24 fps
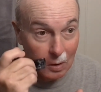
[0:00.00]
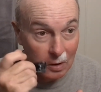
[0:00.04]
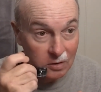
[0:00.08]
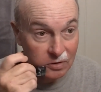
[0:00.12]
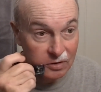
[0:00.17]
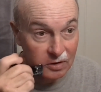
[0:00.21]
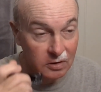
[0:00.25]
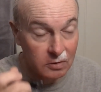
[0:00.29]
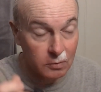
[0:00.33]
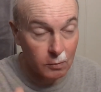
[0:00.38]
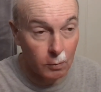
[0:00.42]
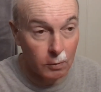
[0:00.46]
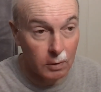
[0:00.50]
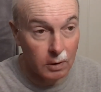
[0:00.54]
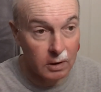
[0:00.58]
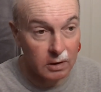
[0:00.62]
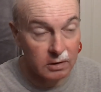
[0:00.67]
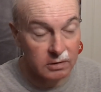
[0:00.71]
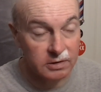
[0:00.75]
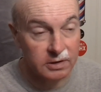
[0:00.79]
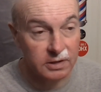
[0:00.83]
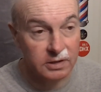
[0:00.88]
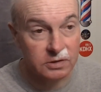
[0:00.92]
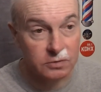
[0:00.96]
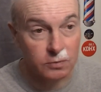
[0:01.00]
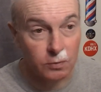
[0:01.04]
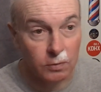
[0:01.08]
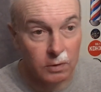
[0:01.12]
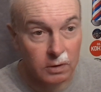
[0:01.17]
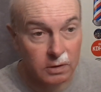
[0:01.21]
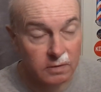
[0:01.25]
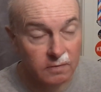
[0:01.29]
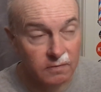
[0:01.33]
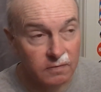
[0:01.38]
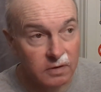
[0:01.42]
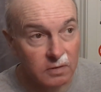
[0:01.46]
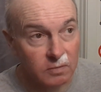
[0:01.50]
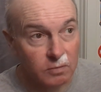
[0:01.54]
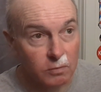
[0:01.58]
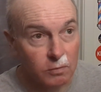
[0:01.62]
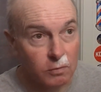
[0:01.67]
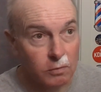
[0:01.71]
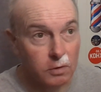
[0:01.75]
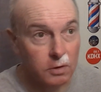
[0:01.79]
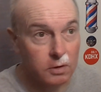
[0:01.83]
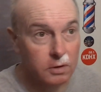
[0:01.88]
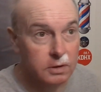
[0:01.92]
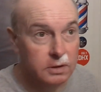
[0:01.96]
I think at least one of
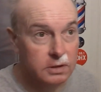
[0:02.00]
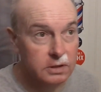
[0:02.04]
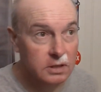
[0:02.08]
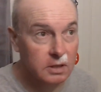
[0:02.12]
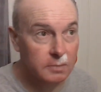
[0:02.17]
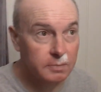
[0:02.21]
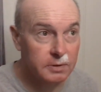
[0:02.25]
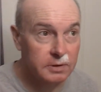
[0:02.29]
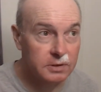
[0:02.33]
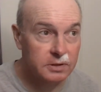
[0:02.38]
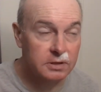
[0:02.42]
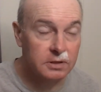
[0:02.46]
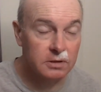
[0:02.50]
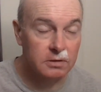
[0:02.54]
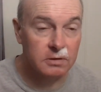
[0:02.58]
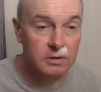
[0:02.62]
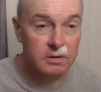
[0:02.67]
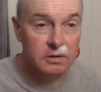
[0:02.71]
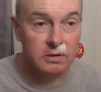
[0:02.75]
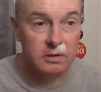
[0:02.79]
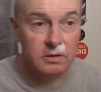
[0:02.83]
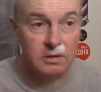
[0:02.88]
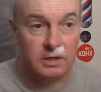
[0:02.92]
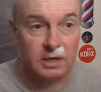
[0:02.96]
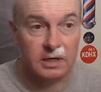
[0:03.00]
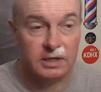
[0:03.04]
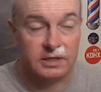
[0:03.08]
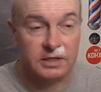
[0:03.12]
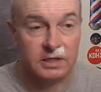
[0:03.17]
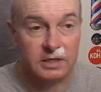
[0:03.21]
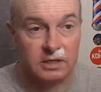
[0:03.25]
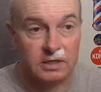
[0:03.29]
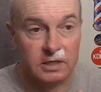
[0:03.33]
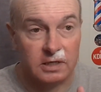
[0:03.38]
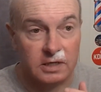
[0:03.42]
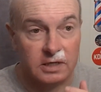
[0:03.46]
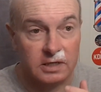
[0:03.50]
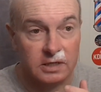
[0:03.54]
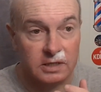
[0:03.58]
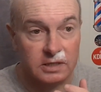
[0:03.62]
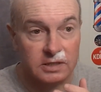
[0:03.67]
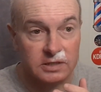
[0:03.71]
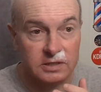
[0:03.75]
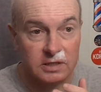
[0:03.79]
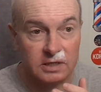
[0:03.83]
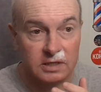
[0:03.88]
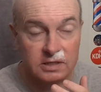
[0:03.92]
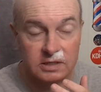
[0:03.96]
them worked up until the
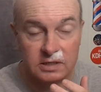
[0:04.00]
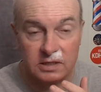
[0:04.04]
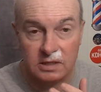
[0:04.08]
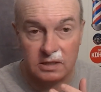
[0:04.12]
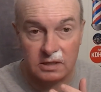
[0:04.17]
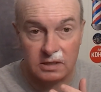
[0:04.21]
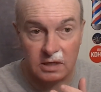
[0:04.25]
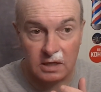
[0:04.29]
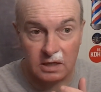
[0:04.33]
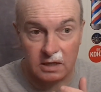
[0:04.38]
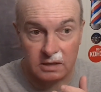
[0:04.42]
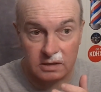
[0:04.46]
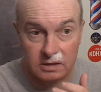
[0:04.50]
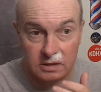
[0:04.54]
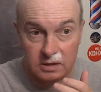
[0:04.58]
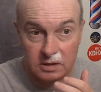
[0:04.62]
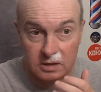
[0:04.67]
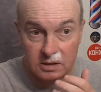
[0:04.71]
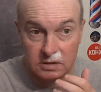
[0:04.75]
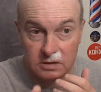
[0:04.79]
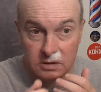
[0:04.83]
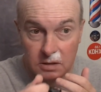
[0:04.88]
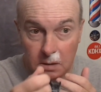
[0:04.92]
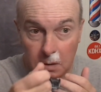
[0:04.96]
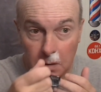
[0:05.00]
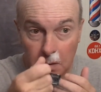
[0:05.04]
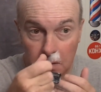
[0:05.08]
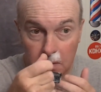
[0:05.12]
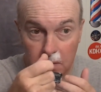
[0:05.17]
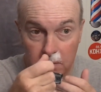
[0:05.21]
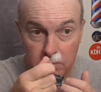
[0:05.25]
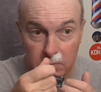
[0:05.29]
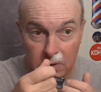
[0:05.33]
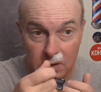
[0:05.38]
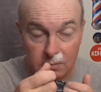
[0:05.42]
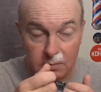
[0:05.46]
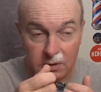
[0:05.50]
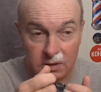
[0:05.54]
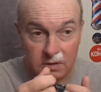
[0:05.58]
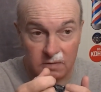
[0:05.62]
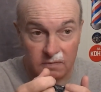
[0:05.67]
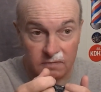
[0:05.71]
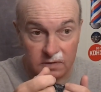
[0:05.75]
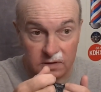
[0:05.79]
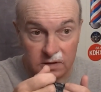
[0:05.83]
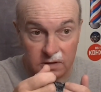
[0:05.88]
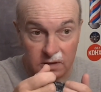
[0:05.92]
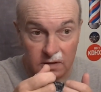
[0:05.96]
1980s, 1990s, maybe
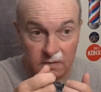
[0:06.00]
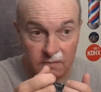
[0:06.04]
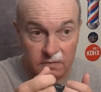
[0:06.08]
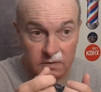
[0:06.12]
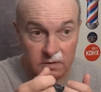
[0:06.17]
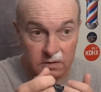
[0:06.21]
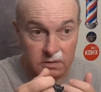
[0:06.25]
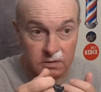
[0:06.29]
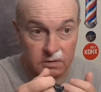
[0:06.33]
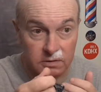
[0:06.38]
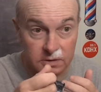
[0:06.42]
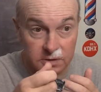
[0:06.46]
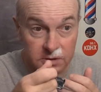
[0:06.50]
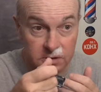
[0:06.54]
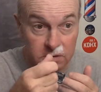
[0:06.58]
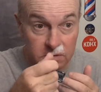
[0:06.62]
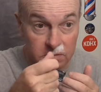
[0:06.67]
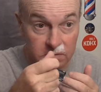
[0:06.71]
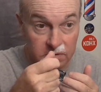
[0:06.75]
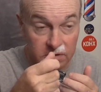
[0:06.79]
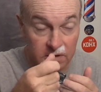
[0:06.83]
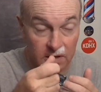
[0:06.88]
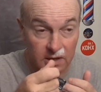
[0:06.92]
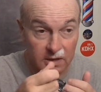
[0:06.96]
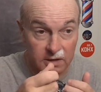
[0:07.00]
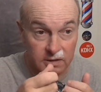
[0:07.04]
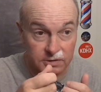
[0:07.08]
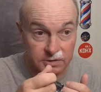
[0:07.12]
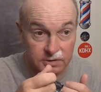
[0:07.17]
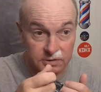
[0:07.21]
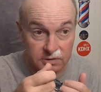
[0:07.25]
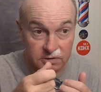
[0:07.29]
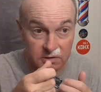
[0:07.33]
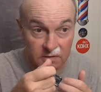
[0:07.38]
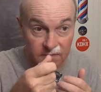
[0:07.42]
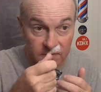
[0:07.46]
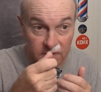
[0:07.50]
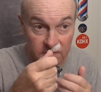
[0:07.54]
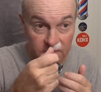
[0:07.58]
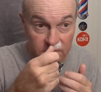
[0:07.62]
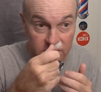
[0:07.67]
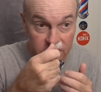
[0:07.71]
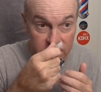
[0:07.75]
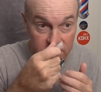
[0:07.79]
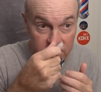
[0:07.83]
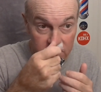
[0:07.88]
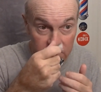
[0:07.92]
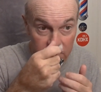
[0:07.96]
even into the 2000s if he
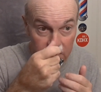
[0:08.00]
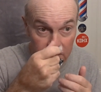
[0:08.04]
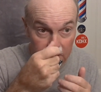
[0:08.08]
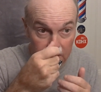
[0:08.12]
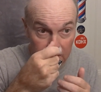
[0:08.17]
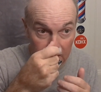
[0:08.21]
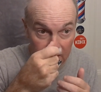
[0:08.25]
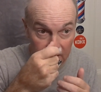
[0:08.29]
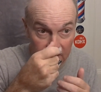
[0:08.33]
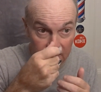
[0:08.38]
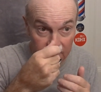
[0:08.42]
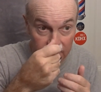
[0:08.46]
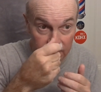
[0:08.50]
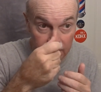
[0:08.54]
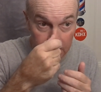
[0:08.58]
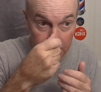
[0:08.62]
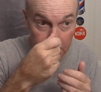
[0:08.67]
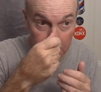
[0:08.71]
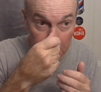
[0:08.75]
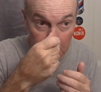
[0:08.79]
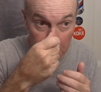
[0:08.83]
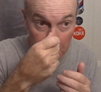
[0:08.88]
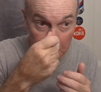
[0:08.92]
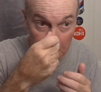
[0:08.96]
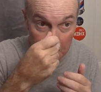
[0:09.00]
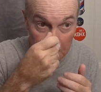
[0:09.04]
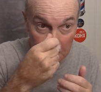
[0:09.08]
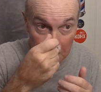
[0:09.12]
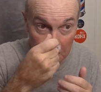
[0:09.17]
was still alive then.